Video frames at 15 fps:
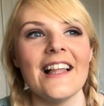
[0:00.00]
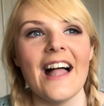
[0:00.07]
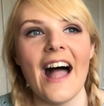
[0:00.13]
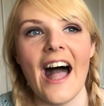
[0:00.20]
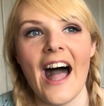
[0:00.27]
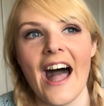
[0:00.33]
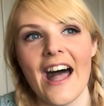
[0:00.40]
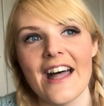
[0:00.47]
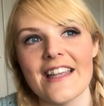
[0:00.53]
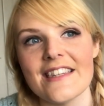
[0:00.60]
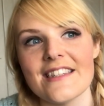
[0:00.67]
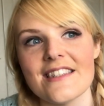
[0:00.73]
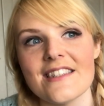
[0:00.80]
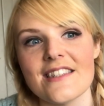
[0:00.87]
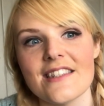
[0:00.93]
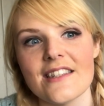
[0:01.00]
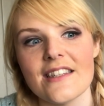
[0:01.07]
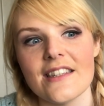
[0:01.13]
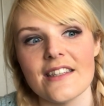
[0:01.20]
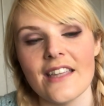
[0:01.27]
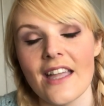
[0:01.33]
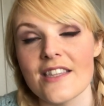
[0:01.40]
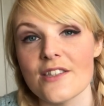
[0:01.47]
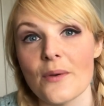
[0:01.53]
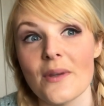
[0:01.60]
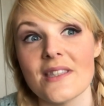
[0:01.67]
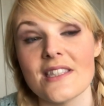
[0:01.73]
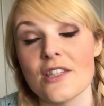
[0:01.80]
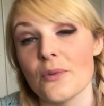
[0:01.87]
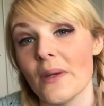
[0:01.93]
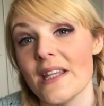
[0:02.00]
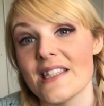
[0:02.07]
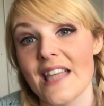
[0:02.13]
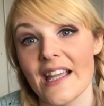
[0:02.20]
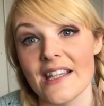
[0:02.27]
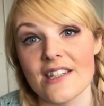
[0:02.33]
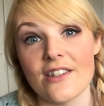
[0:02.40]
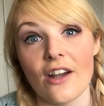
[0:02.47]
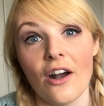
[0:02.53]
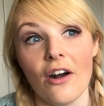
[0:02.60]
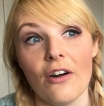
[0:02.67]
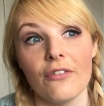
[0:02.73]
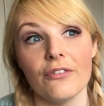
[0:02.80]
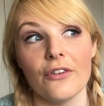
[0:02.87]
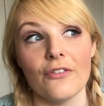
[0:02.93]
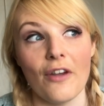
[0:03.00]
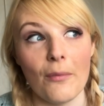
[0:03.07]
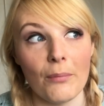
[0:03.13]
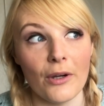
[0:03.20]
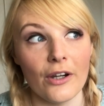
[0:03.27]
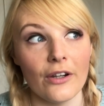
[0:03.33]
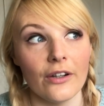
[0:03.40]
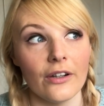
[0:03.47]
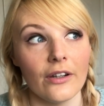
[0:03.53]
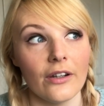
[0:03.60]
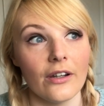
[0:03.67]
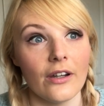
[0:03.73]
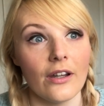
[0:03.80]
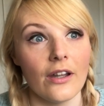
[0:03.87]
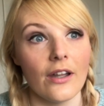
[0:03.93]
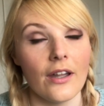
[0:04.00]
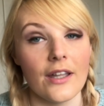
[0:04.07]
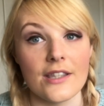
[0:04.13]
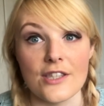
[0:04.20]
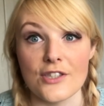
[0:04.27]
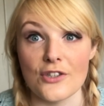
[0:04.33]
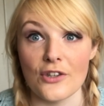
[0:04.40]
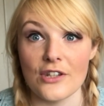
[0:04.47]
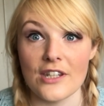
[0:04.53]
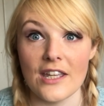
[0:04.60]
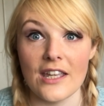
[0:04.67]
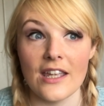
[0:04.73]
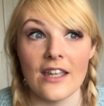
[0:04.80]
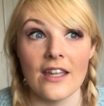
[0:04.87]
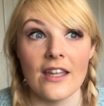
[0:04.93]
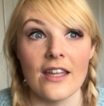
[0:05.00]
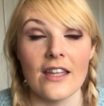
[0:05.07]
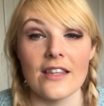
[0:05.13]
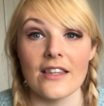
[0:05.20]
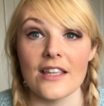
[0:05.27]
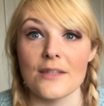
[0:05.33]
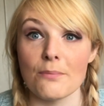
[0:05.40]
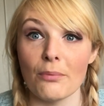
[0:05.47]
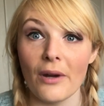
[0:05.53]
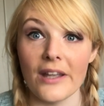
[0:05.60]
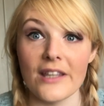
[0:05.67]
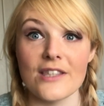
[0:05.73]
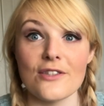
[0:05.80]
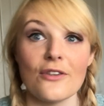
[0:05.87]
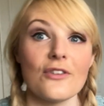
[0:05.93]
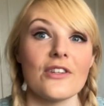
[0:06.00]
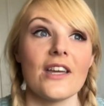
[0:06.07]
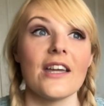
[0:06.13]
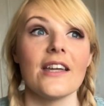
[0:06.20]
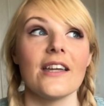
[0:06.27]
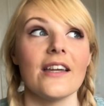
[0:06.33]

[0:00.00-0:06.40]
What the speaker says: And yeah, so it's the 22nd of November. It's a Sunday, nice bright Sunday.